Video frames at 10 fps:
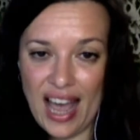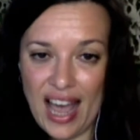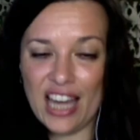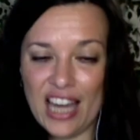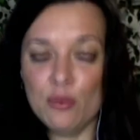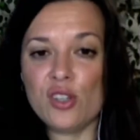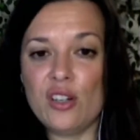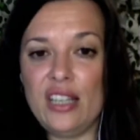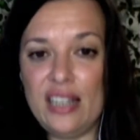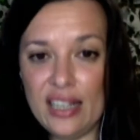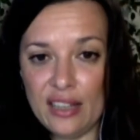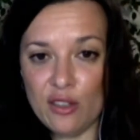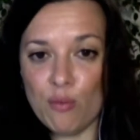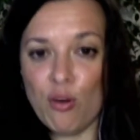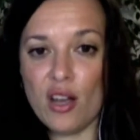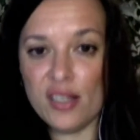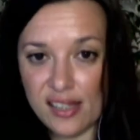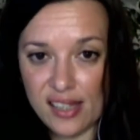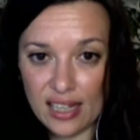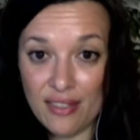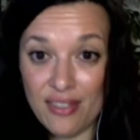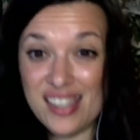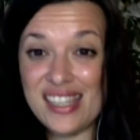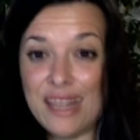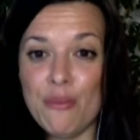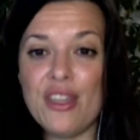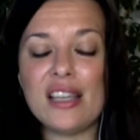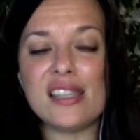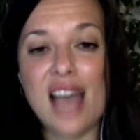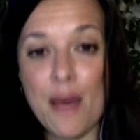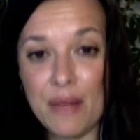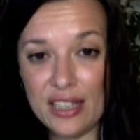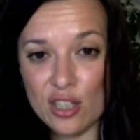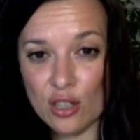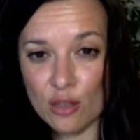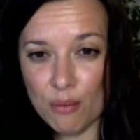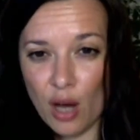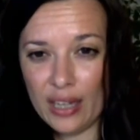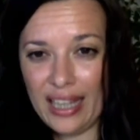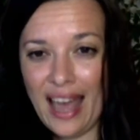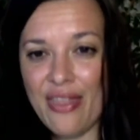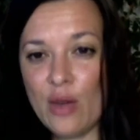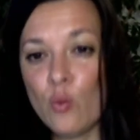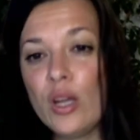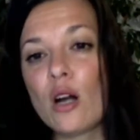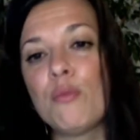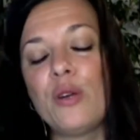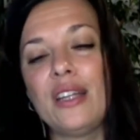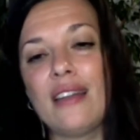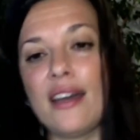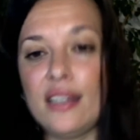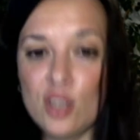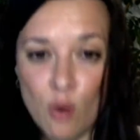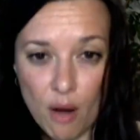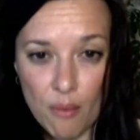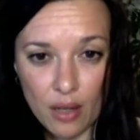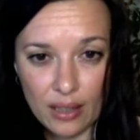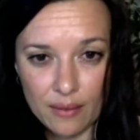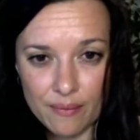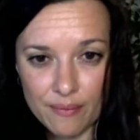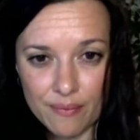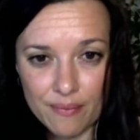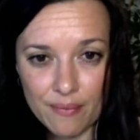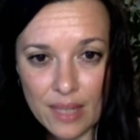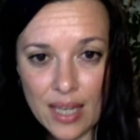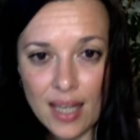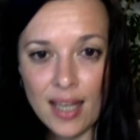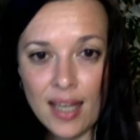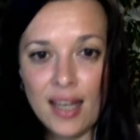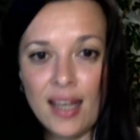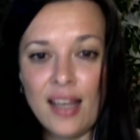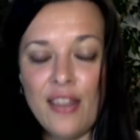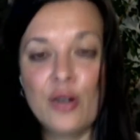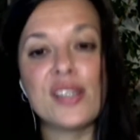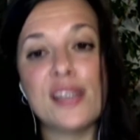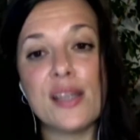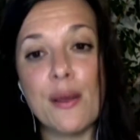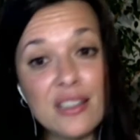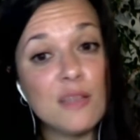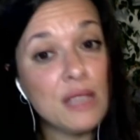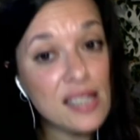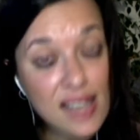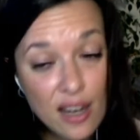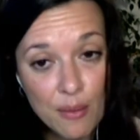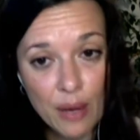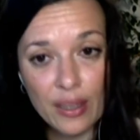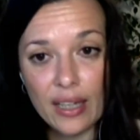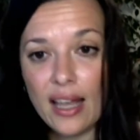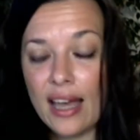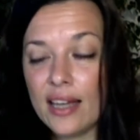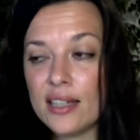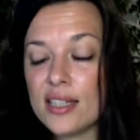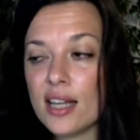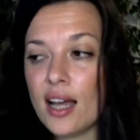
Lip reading: animals are eating it, they're processing it. The same thing is happening to their body, and then we are putting that into our body. There's something to be said about it. And,